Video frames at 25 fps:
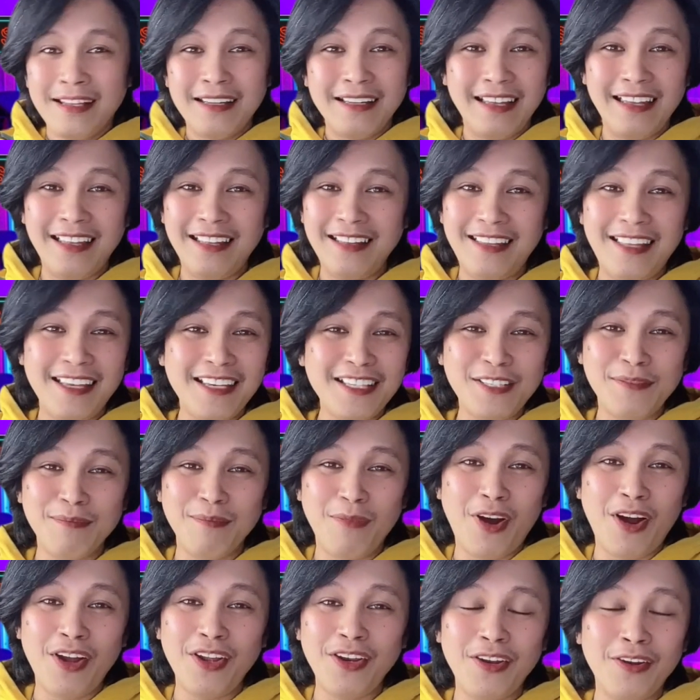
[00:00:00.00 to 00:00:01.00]
in this
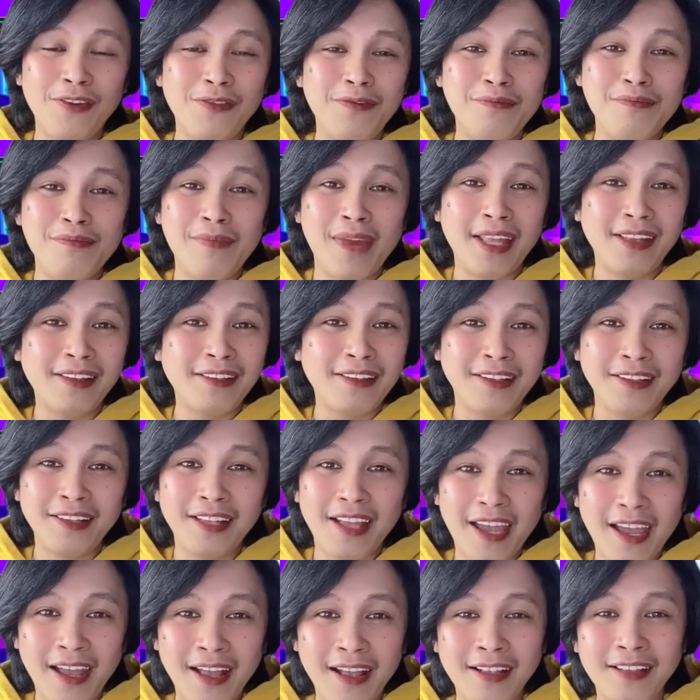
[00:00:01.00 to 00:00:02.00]
month of mental
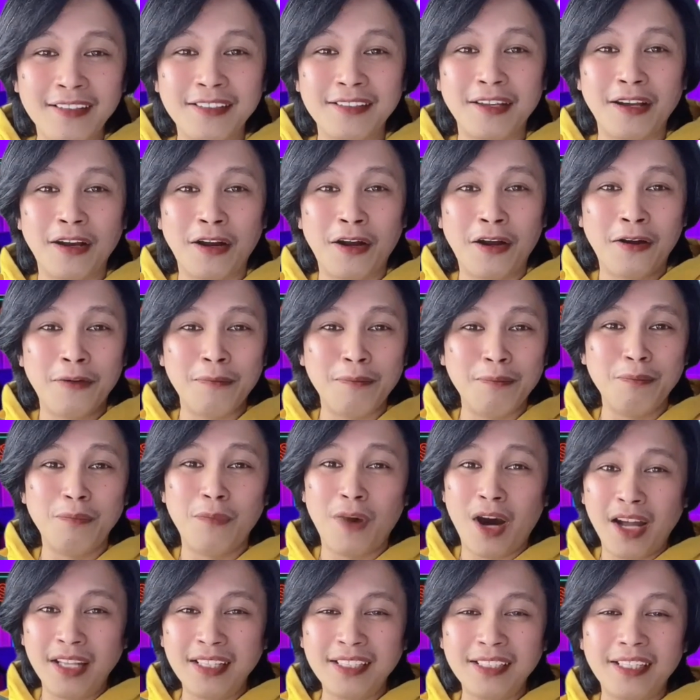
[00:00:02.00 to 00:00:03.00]
health
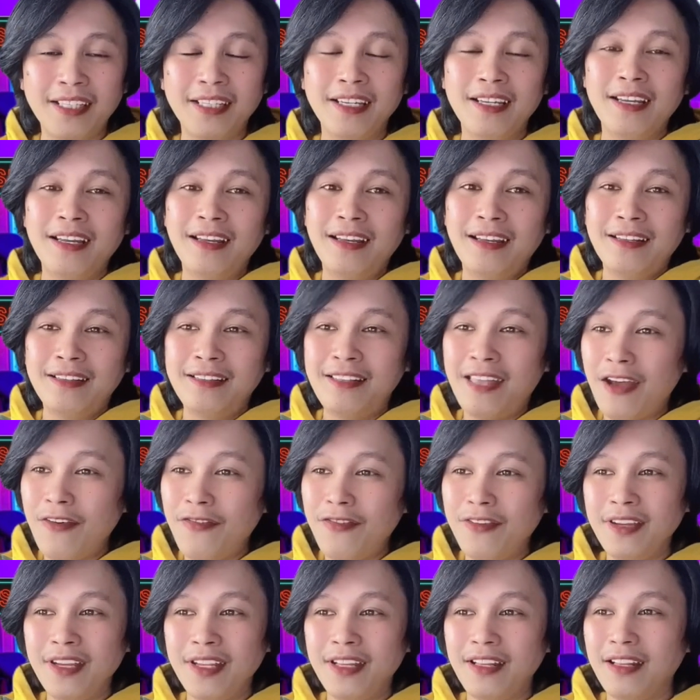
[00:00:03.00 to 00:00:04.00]
month,
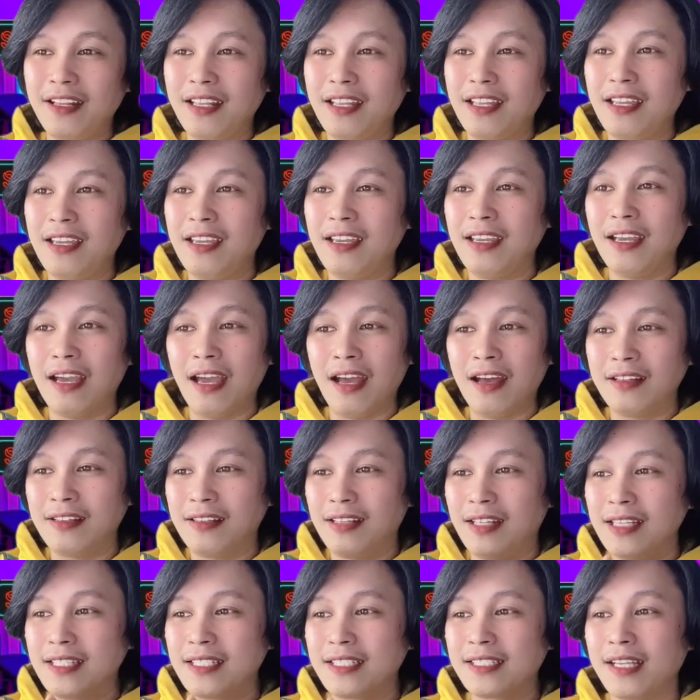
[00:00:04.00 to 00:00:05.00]
definitely
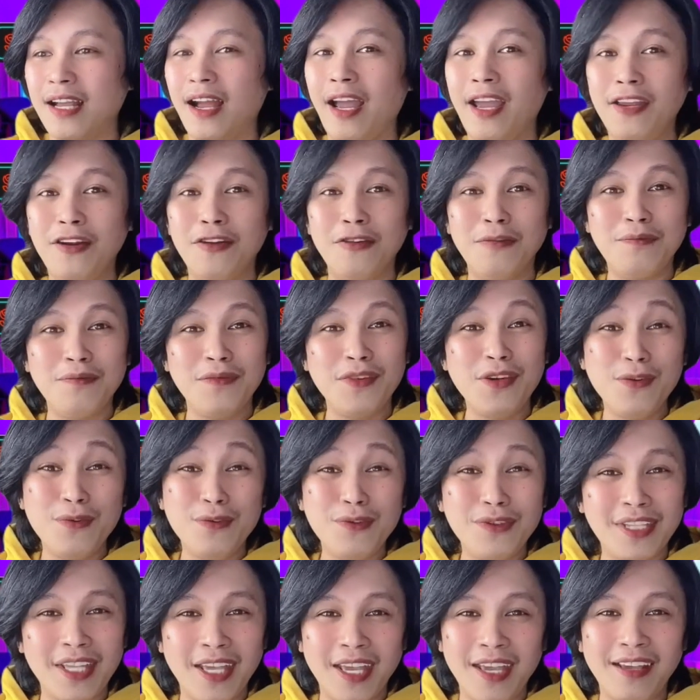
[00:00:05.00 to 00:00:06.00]
this kind of
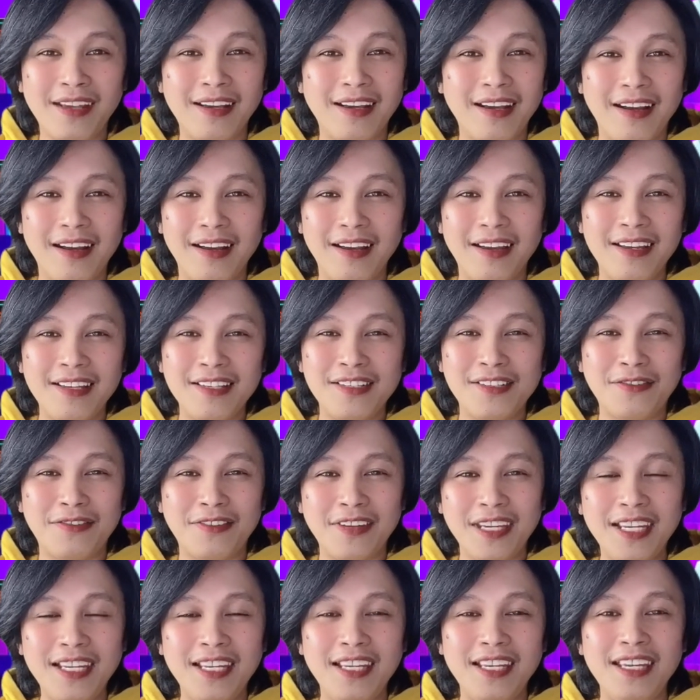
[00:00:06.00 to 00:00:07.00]
music is
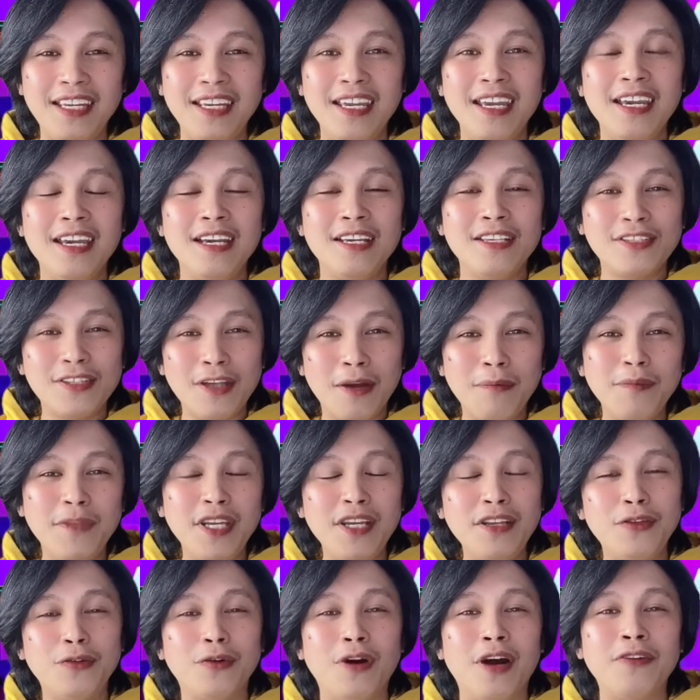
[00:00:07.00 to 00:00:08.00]
really
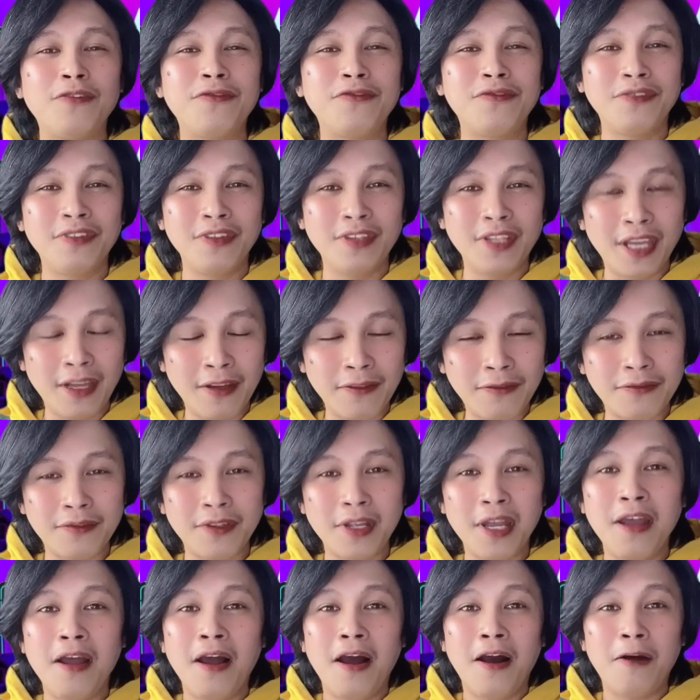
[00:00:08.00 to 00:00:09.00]
something to uplift
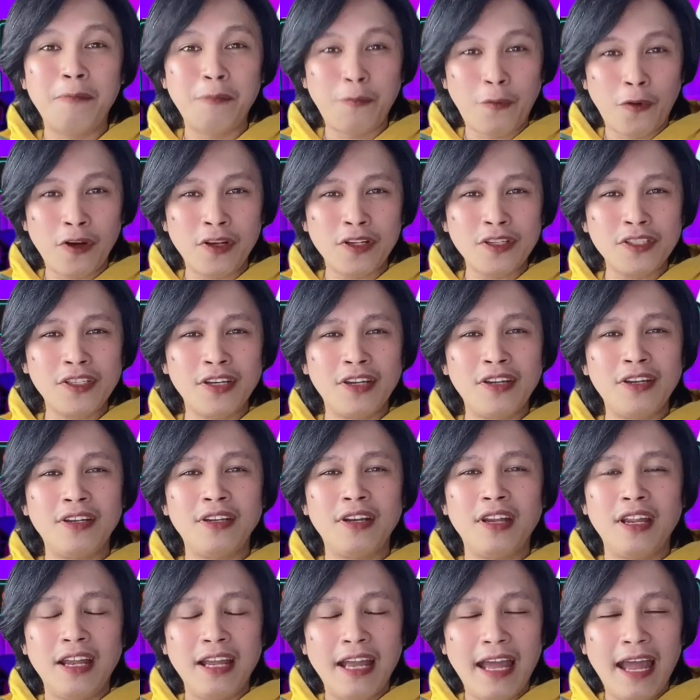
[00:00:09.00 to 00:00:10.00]
a
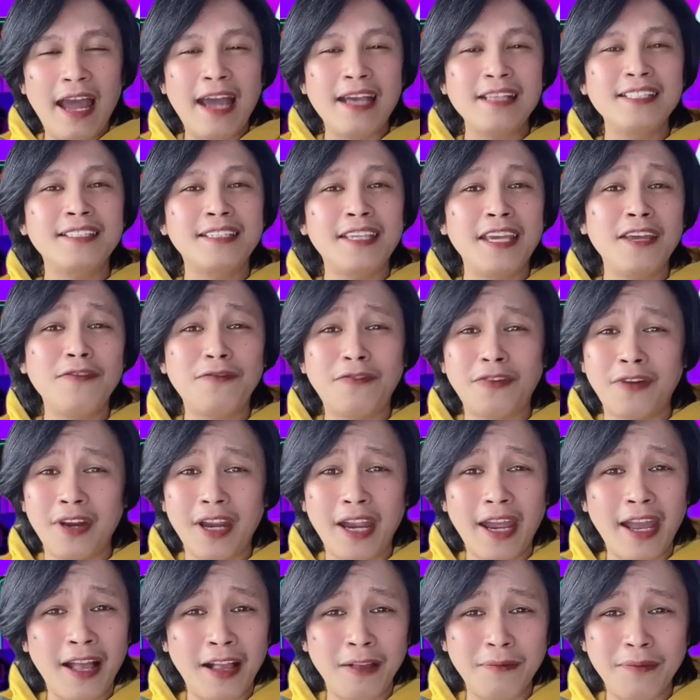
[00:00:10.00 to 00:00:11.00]
person asking for
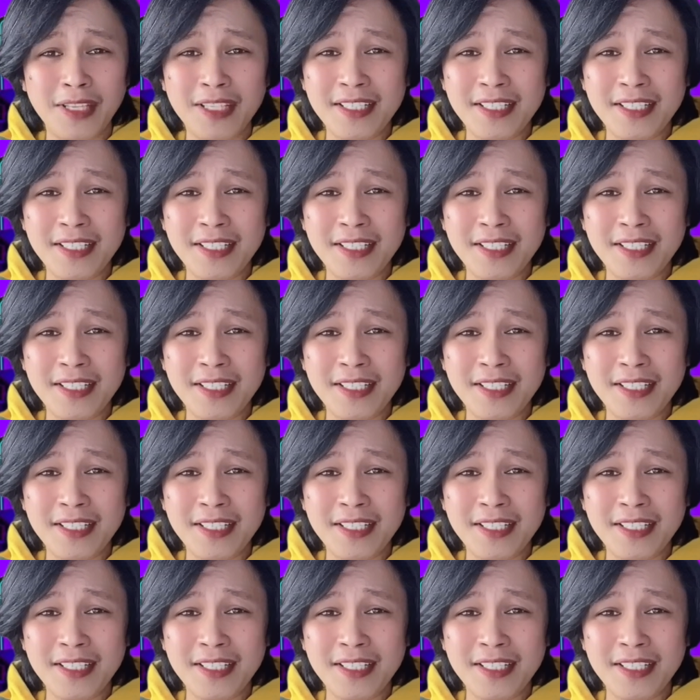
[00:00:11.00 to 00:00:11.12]
help.